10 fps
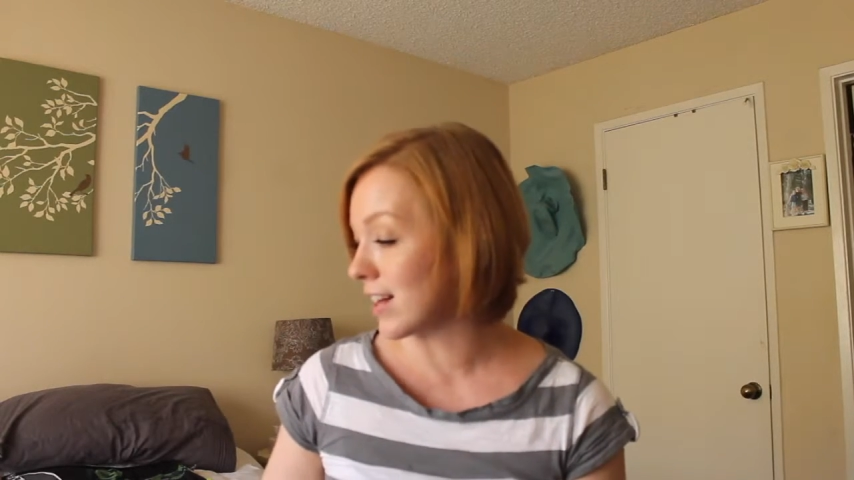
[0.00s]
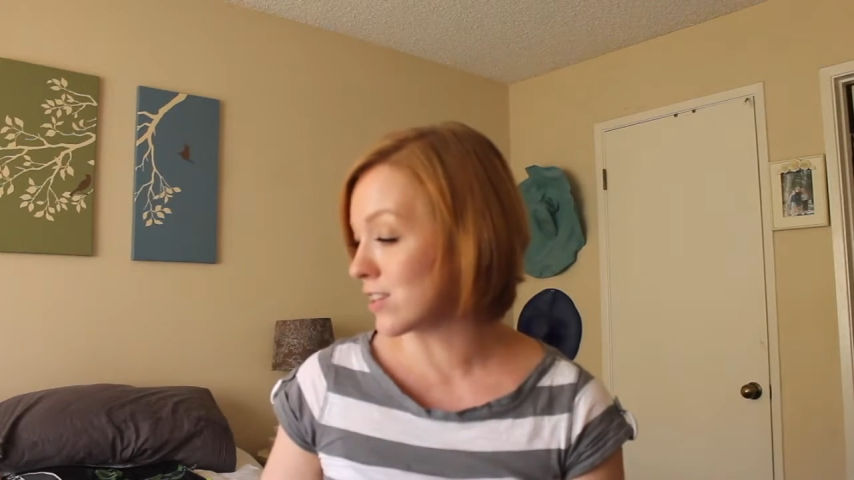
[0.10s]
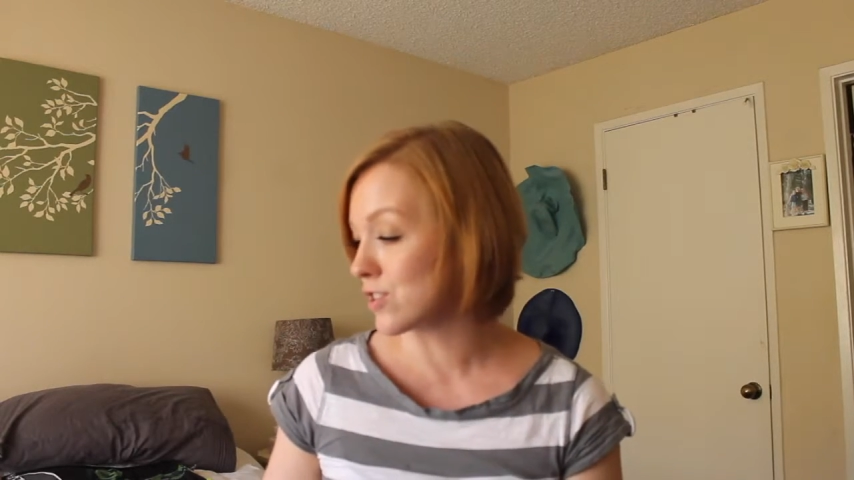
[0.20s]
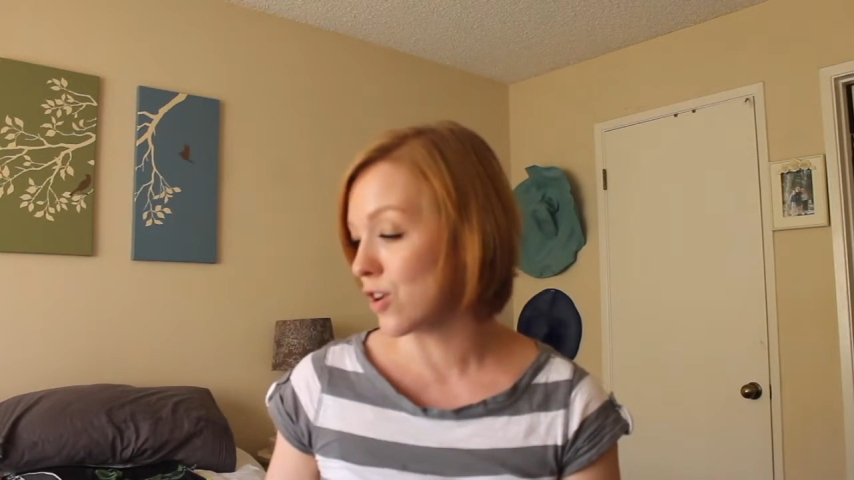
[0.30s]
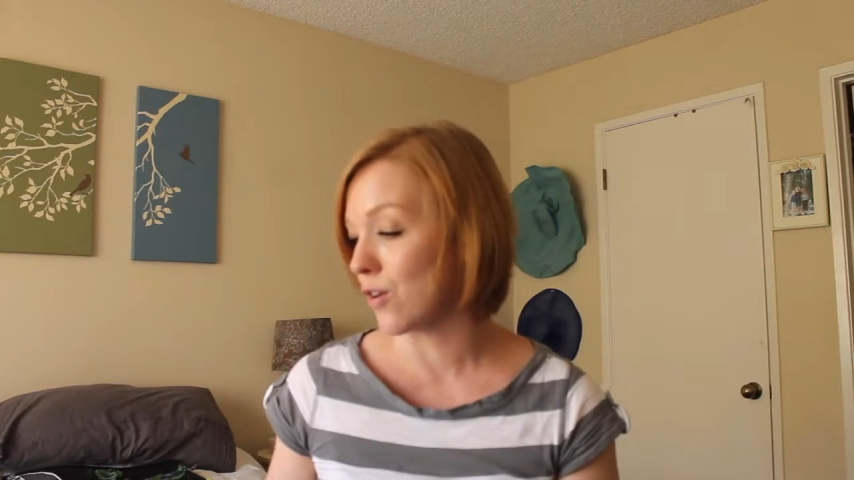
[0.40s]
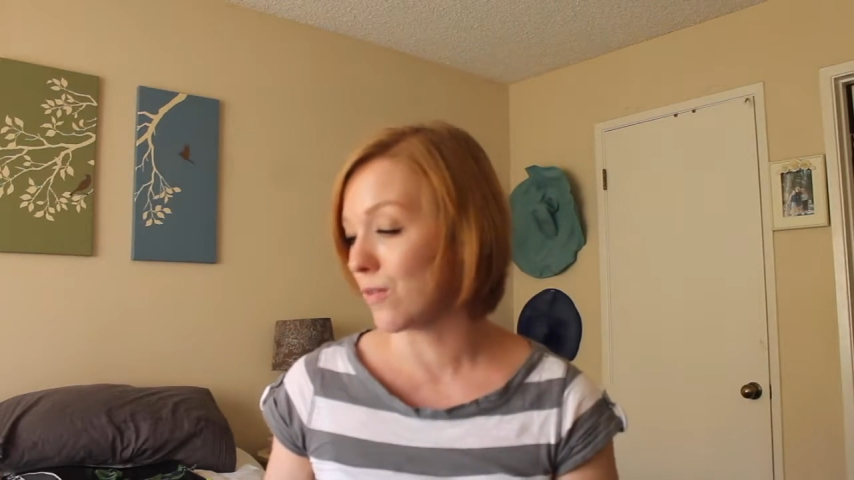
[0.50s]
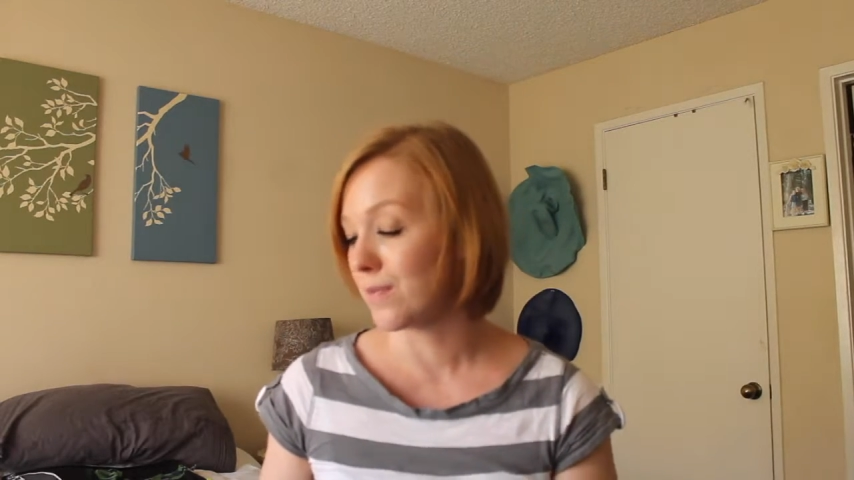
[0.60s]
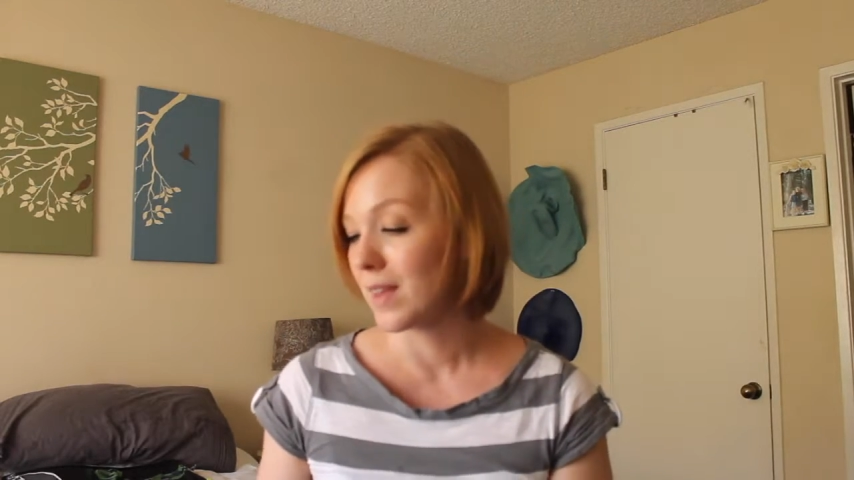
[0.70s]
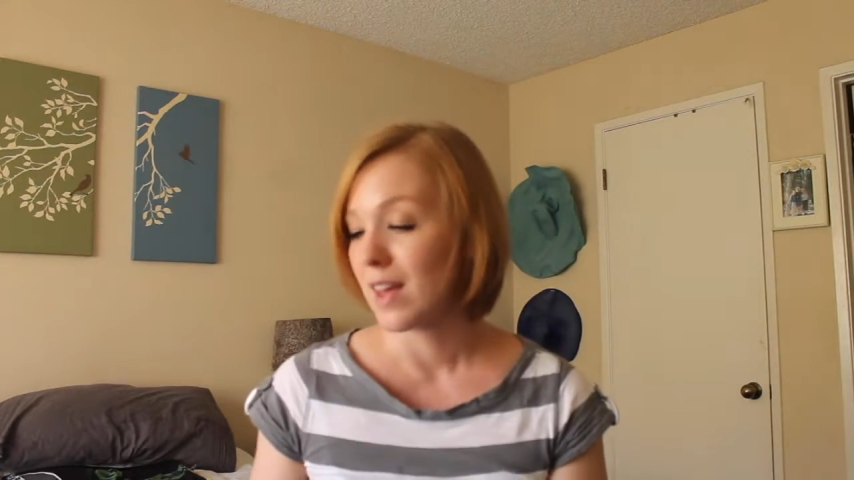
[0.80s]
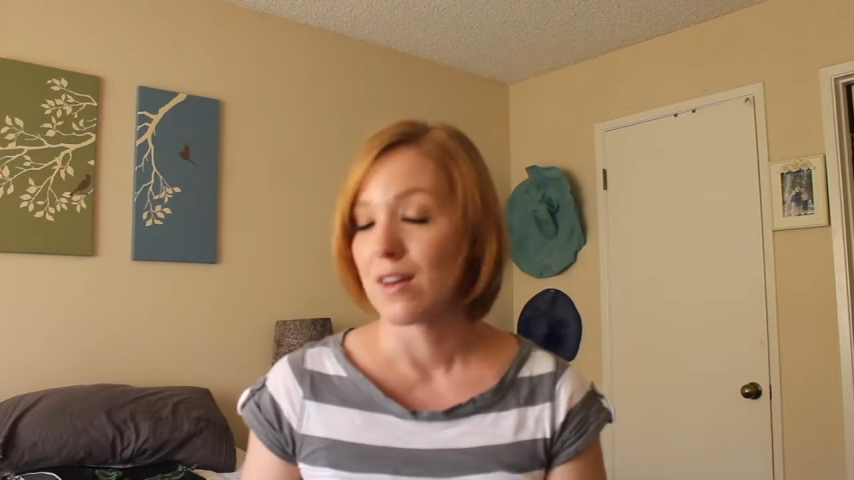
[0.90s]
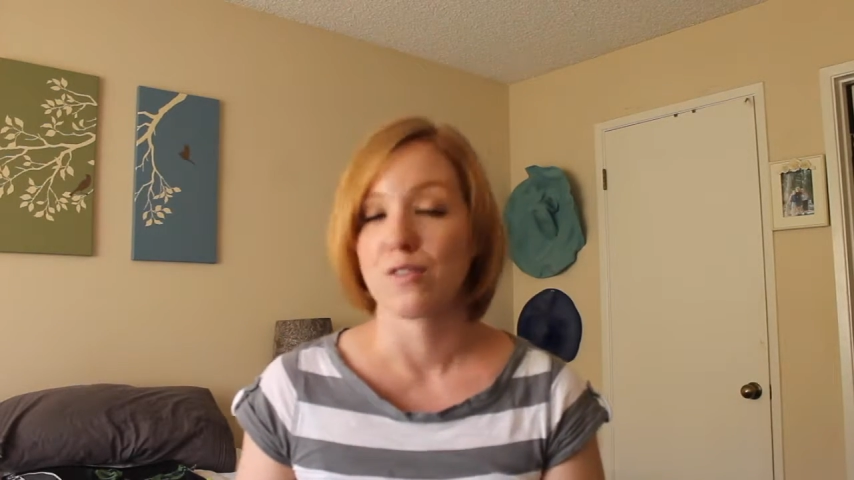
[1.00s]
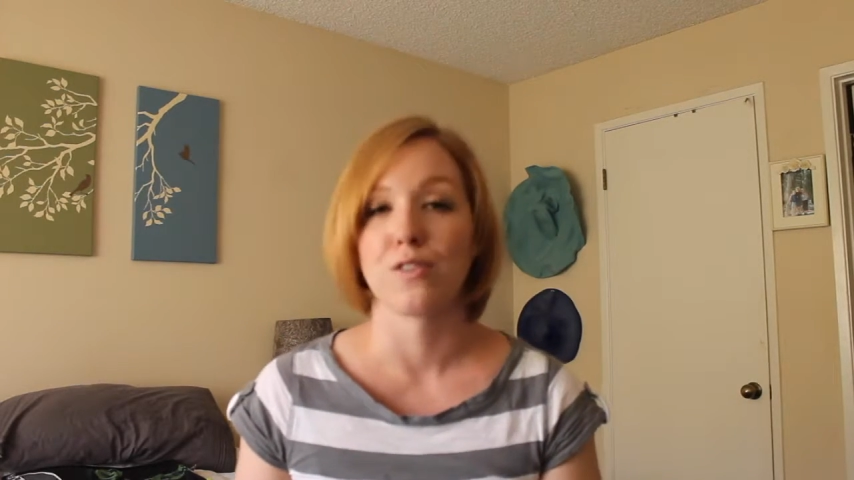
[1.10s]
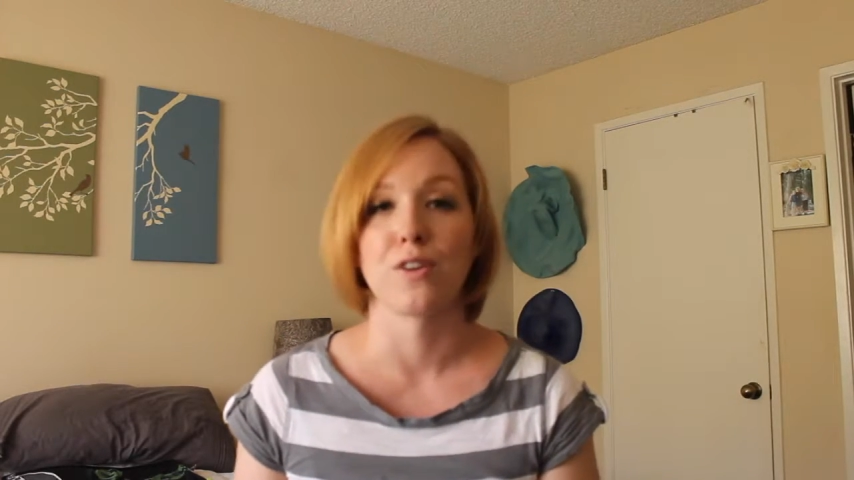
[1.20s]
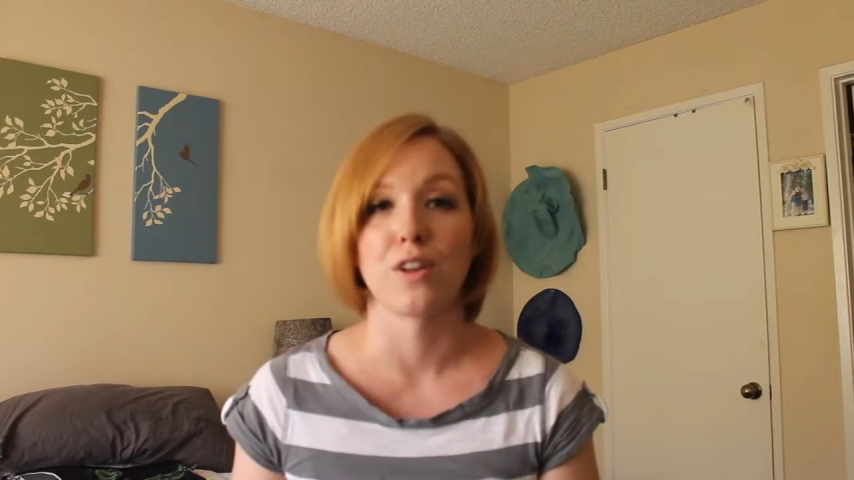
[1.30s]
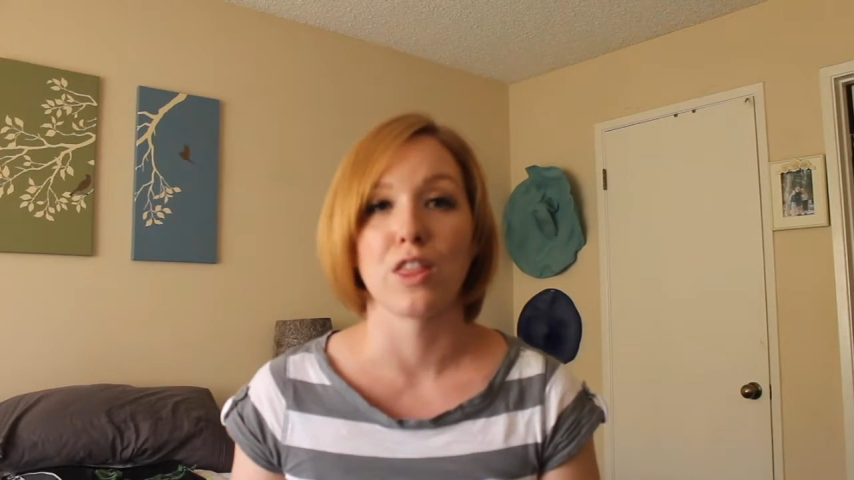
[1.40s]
So for